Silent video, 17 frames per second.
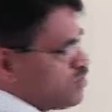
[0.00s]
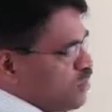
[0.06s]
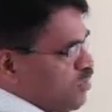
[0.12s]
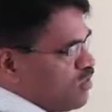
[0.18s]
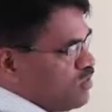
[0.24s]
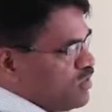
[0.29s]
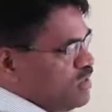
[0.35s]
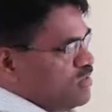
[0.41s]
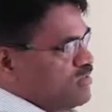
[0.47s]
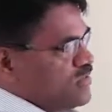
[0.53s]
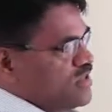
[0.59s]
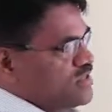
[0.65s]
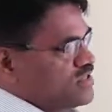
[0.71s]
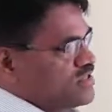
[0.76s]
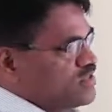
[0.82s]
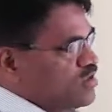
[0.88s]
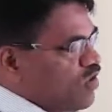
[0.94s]
problem
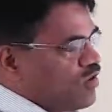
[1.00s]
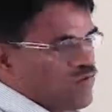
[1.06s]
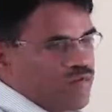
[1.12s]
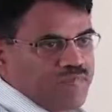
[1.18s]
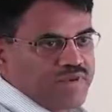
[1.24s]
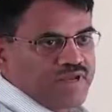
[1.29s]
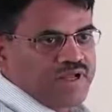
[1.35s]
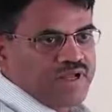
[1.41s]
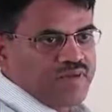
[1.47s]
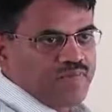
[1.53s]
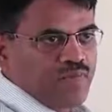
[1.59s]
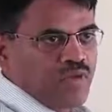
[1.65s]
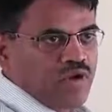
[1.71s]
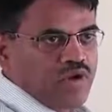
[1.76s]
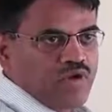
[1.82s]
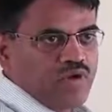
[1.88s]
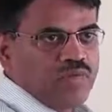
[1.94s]
is solvable in
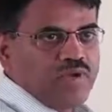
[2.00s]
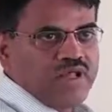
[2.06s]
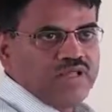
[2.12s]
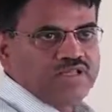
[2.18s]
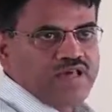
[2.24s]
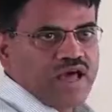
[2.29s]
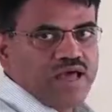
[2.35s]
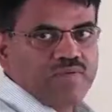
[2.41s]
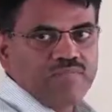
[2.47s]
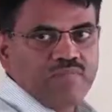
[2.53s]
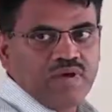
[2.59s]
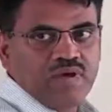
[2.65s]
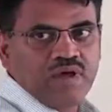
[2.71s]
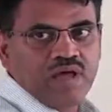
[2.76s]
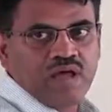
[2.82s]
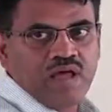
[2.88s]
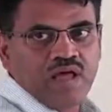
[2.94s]
polynomial time,
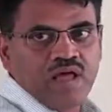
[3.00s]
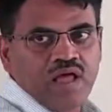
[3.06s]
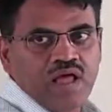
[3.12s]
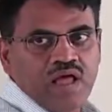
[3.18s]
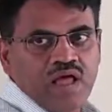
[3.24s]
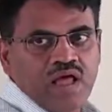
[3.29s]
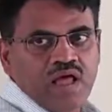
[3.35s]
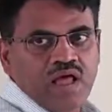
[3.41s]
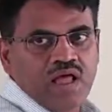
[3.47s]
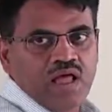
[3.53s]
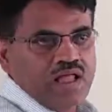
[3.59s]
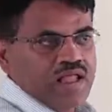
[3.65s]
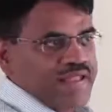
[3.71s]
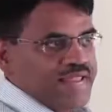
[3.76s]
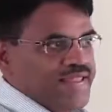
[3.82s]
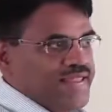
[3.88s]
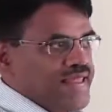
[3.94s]

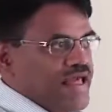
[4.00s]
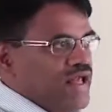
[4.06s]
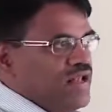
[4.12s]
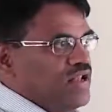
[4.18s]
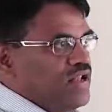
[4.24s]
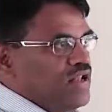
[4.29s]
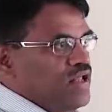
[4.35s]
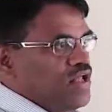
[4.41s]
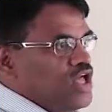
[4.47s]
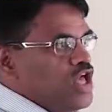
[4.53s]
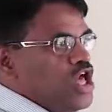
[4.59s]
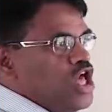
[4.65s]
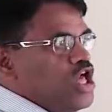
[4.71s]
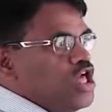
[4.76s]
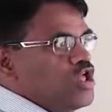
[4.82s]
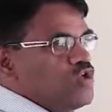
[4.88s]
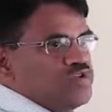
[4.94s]
then
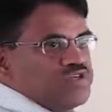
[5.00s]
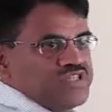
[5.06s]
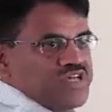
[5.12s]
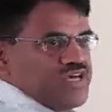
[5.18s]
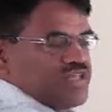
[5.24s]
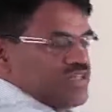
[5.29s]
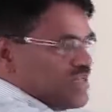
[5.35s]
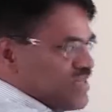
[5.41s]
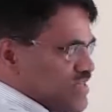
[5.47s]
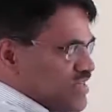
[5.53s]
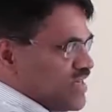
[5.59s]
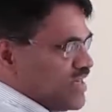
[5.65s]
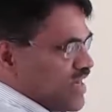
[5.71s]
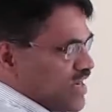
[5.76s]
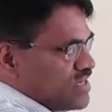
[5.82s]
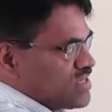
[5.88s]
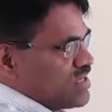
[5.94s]
using this
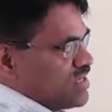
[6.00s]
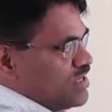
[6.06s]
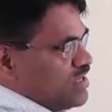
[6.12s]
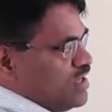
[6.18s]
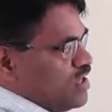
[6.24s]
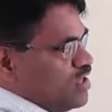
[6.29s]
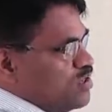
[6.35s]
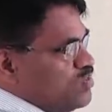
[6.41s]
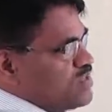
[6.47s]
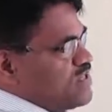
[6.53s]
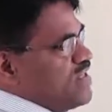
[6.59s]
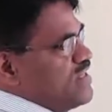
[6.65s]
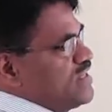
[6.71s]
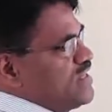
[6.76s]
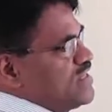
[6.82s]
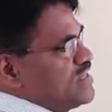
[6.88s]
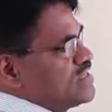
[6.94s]
reduction,
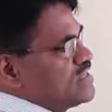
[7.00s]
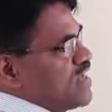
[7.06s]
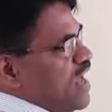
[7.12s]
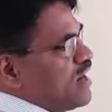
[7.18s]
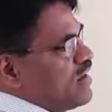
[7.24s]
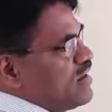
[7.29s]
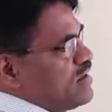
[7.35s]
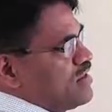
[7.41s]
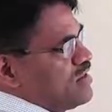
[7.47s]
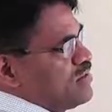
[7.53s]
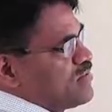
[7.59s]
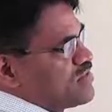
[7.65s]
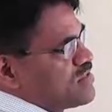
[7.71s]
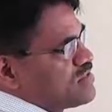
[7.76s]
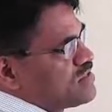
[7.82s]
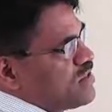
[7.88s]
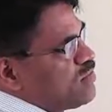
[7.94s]
using this algorithm as
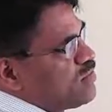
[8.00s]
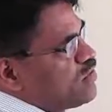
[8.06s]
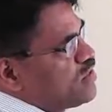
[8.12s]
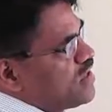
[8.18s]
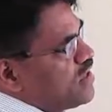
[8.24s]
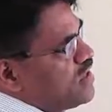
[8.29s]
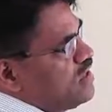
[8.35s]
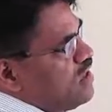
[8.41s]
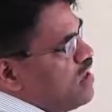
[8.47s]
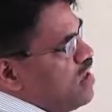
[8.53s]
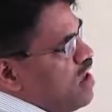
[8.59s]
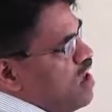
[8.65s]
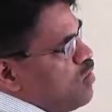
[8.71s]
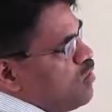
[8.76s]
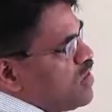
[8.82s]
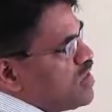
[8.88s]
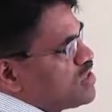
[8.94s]
a subroutine,
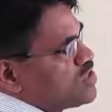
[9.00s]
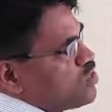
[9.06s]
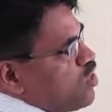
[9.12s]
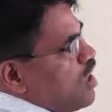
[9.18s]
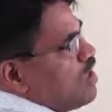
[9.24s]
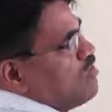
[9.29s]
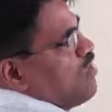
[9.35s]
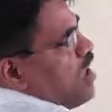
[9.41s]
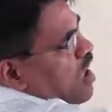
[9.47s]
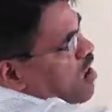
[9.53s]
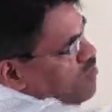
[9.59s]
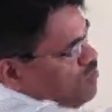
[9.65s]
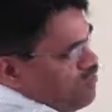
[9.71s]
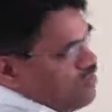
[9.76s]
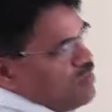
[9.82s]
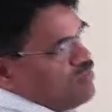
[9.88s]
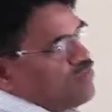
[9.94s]
we can solve
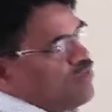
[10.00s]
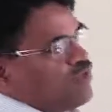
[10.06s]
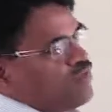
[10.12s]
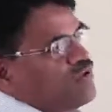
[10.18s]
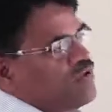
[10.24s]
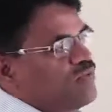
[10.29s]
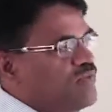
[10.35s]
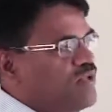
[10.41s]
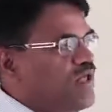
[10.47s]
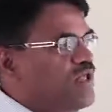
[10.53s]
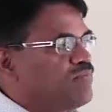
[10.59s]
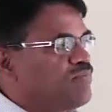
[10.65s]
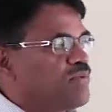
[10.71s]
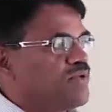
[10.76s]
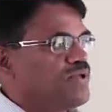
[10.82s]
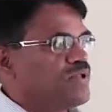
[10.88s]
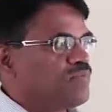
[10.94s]
every problem in
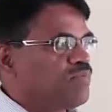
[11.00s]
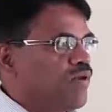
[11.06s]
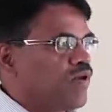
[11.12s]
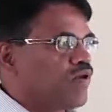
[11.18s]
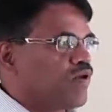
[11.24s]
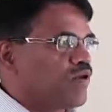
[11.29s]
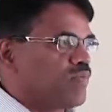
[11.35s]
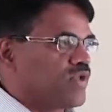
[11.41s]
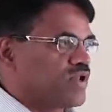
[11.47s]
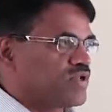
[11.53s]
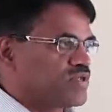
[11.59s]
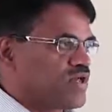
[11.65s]
NP in polynomial.